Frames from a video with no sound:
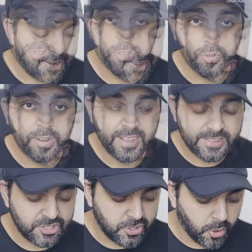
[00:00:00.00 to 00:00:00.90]

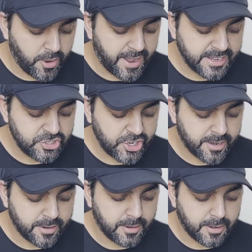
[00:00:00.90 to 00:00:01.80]
Let's go and
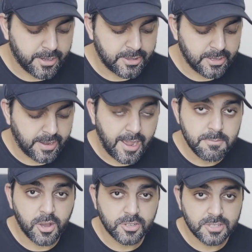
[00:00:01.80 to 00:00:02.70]
check the
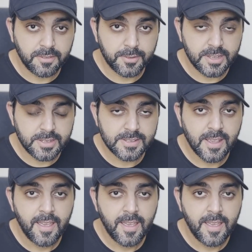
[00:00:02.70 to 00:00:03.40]
unboxing for this,